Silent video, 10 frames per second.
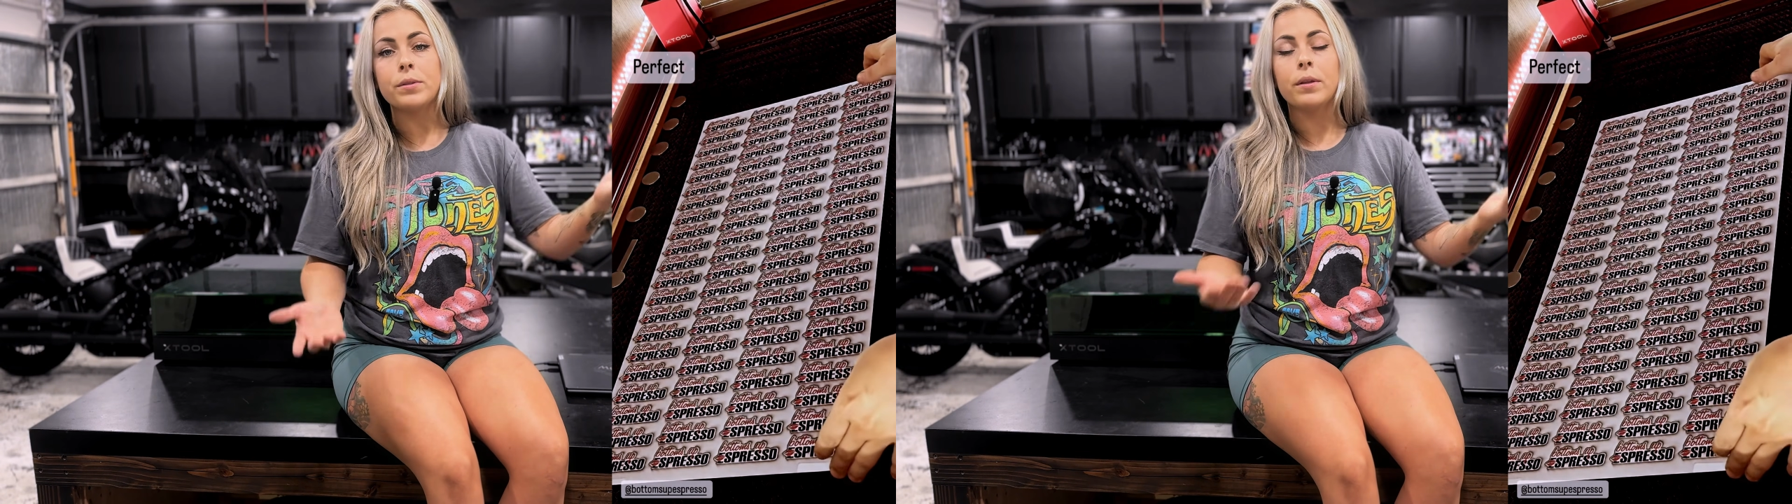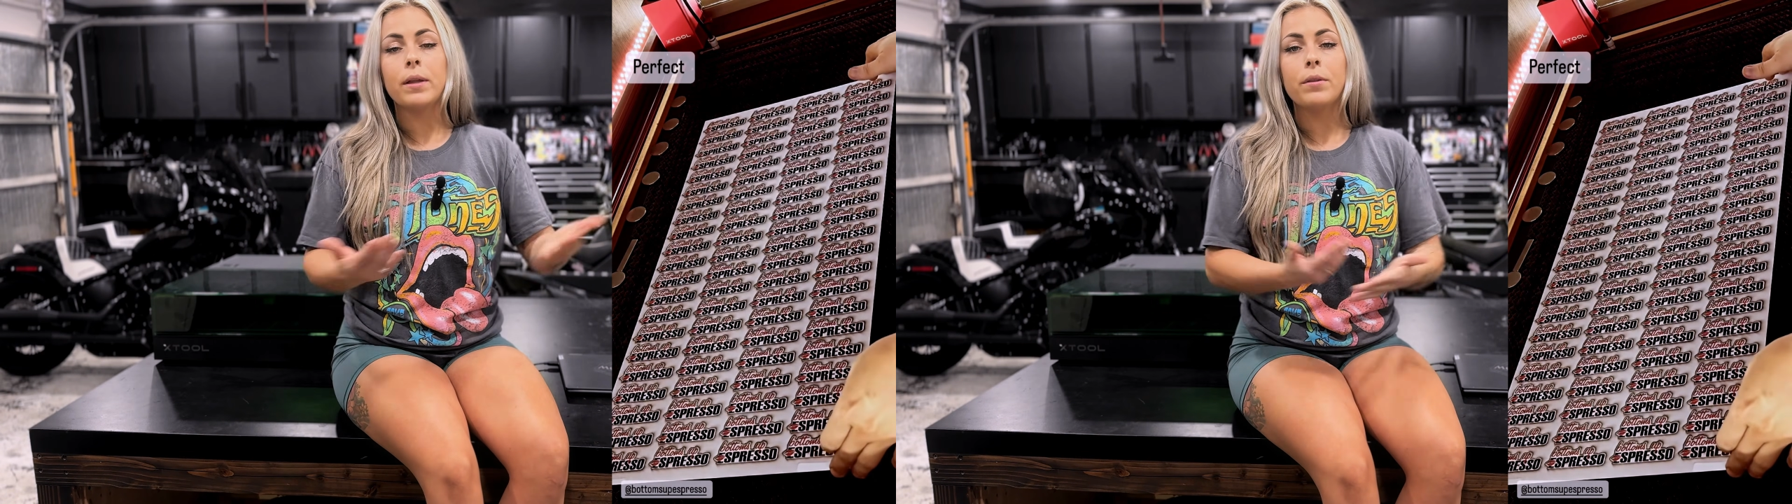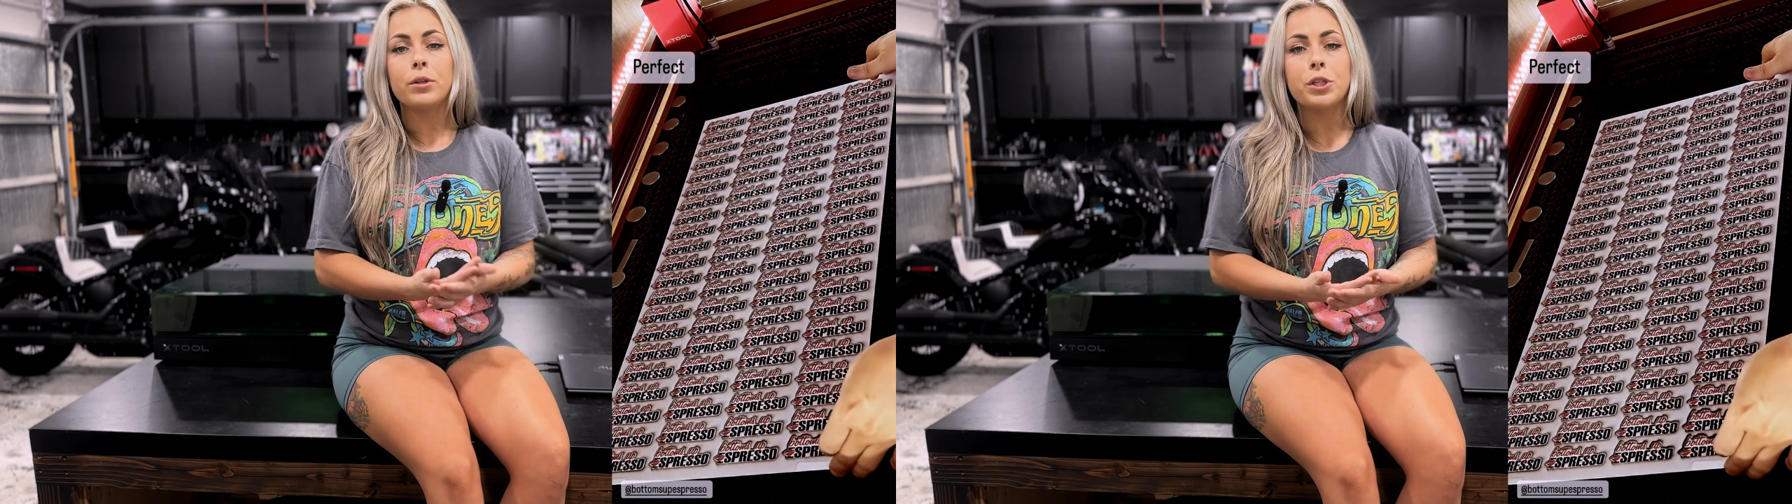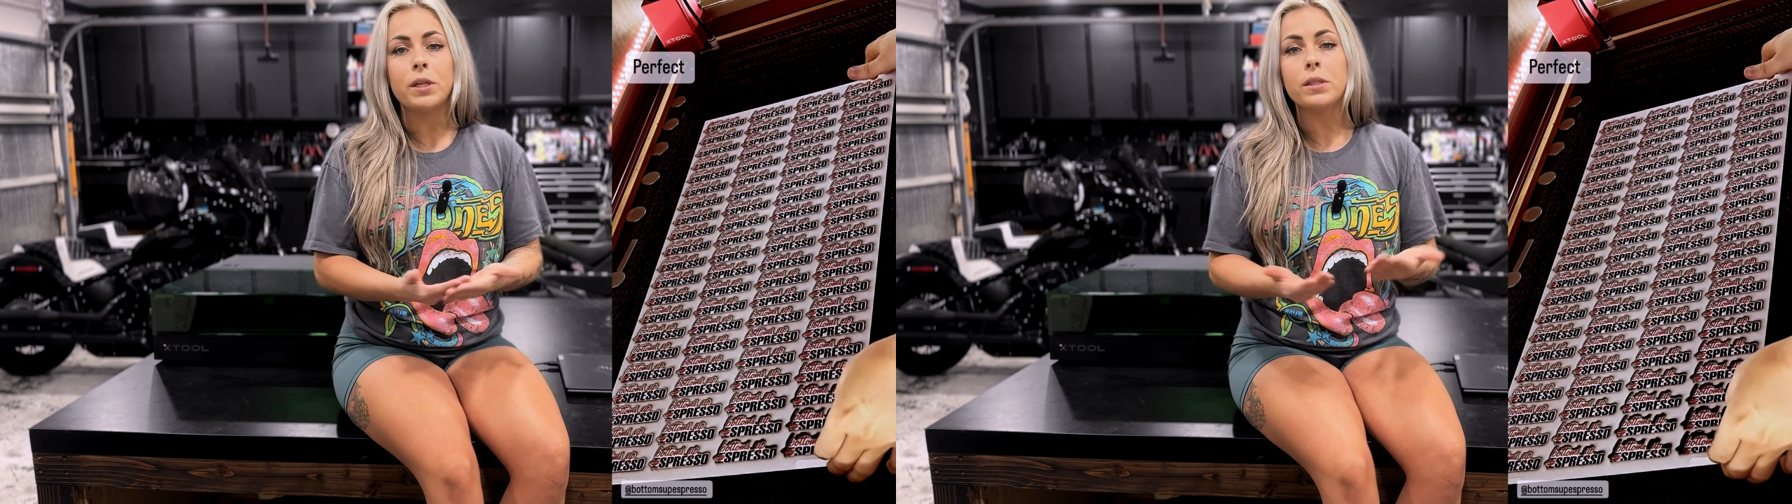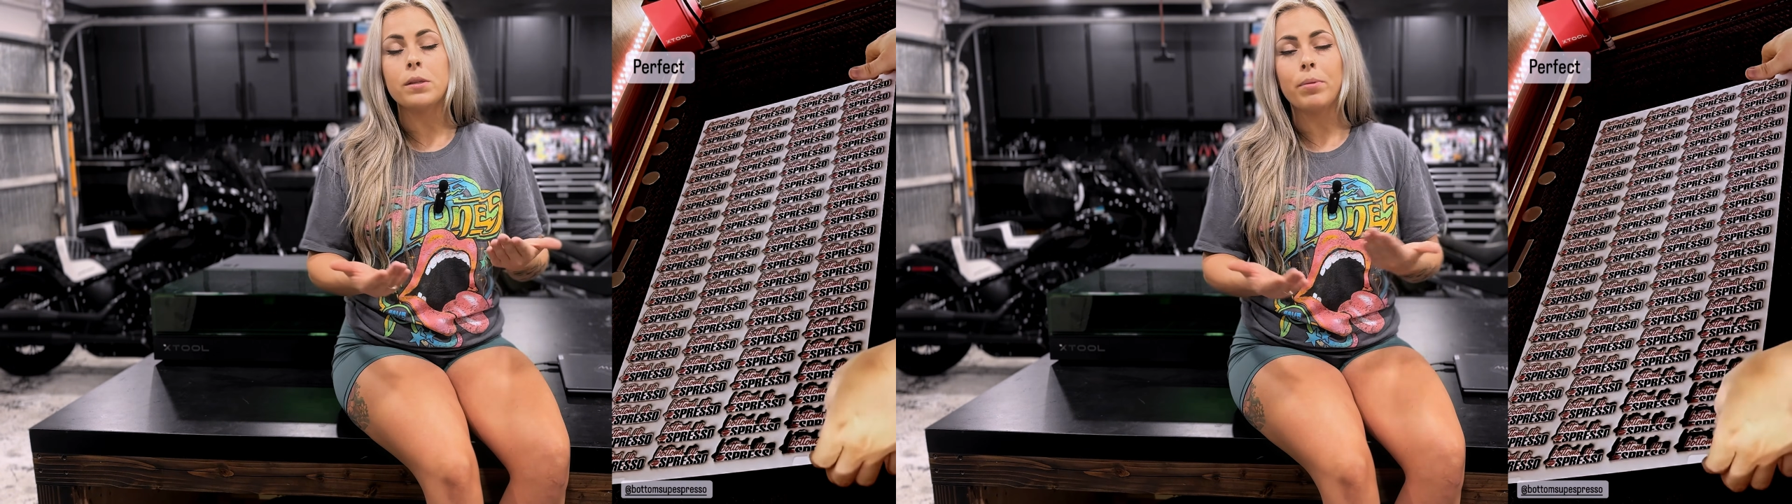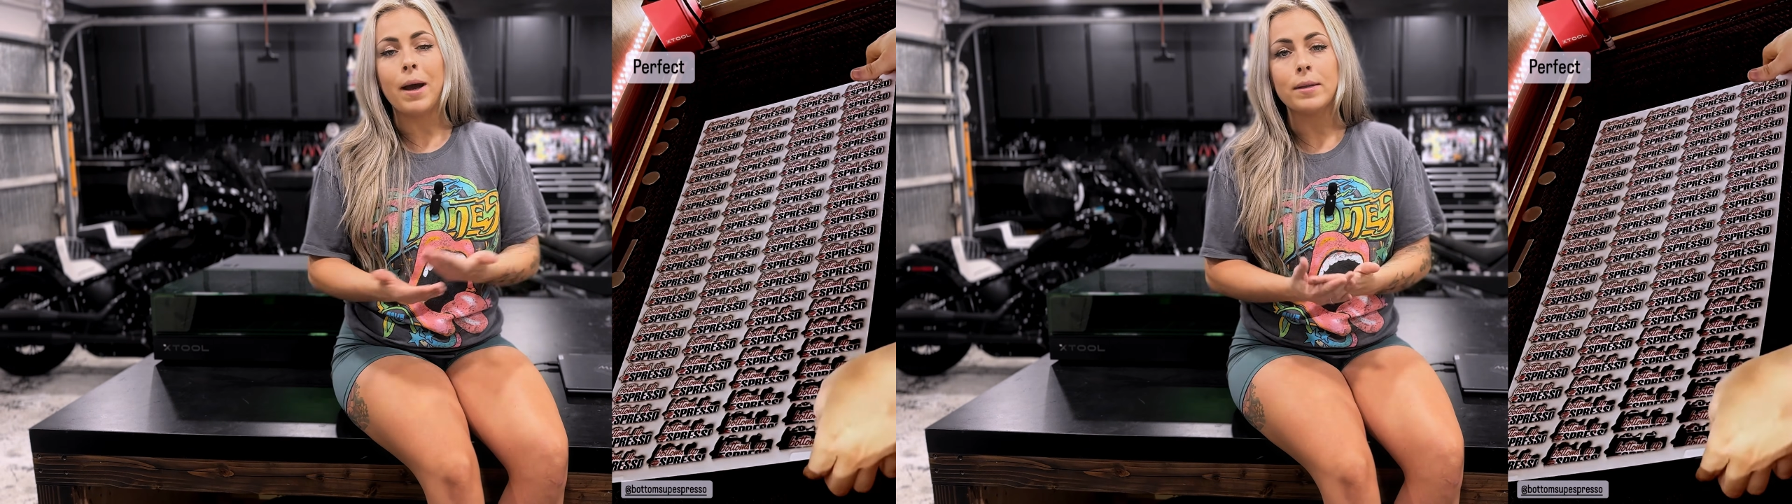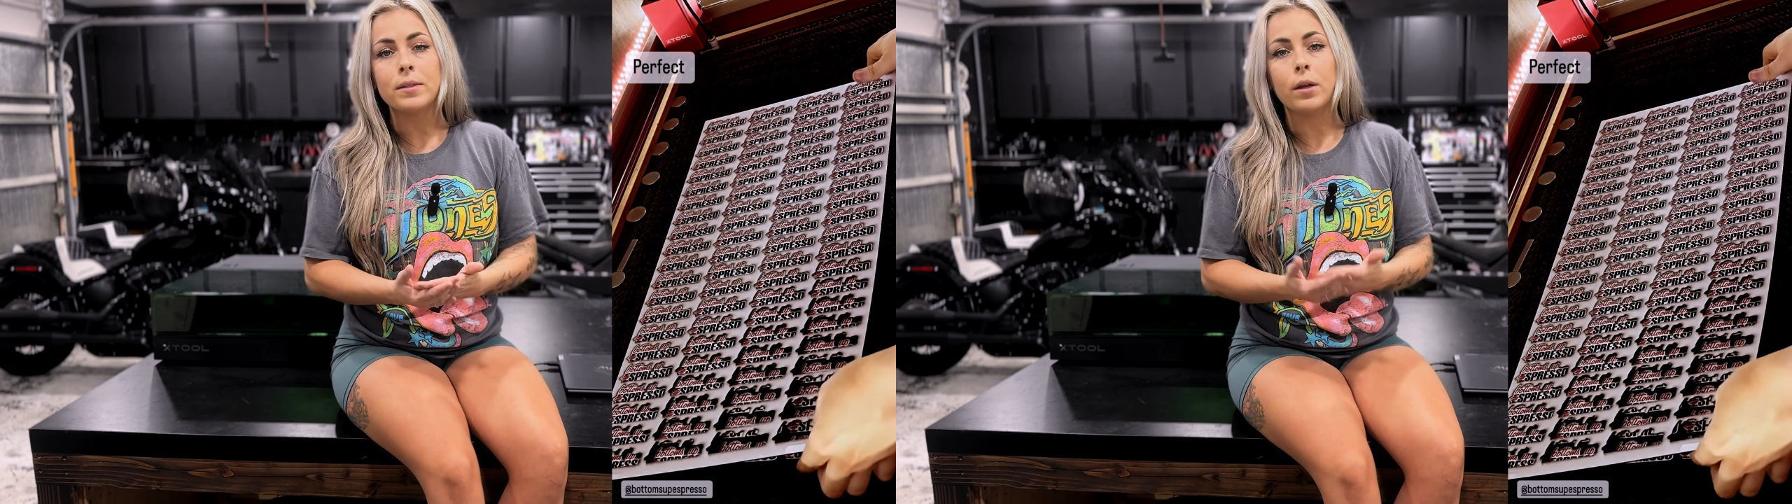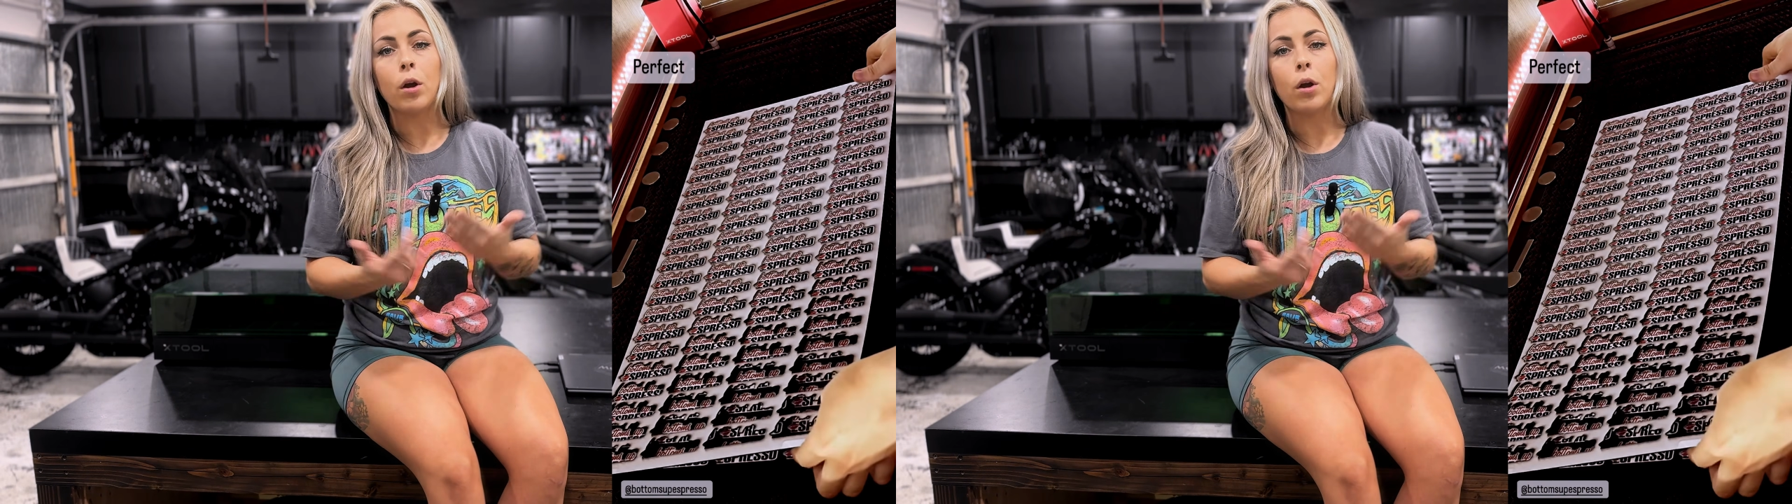the leather sheets, the plastic,